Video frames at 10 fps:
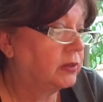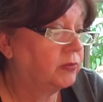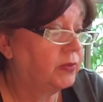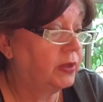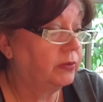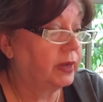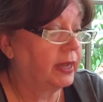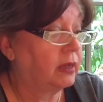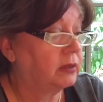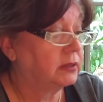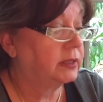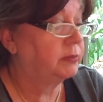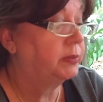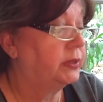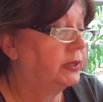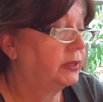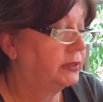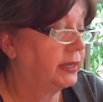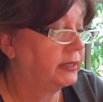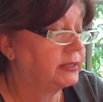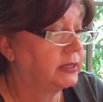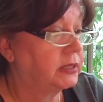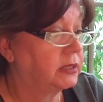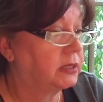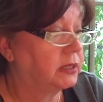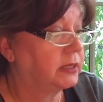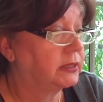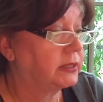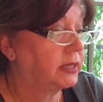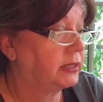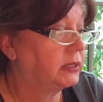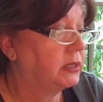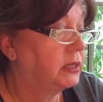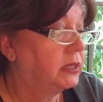took the phone out and put it on Ted's ear and said,